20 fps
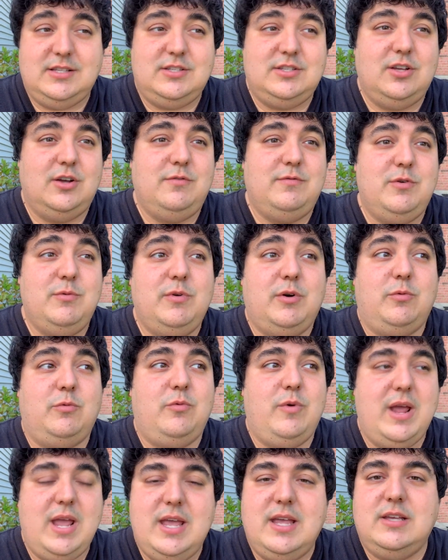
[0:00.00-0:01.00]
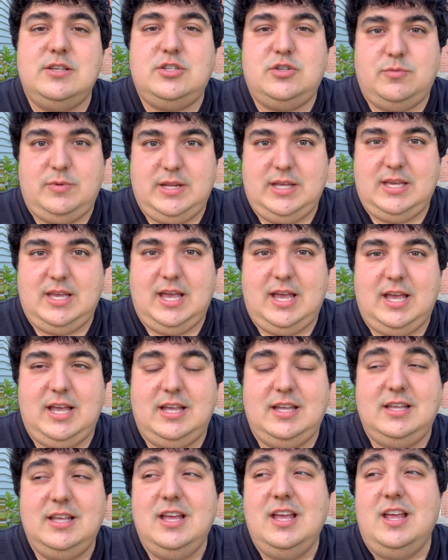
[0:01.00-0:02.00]
So if you want to raise 20K,
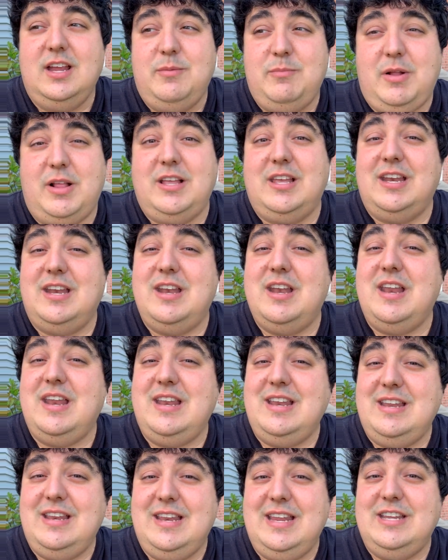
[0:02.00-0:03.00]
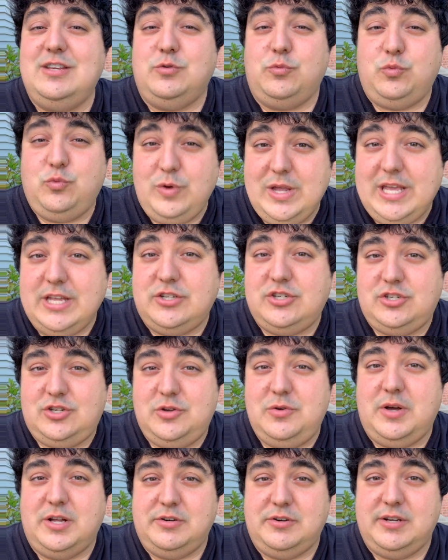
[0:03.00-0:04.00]
you're probably going to need to reach
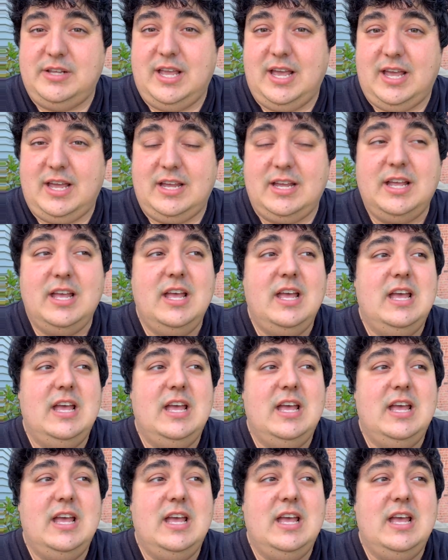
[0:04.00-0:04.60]
200K.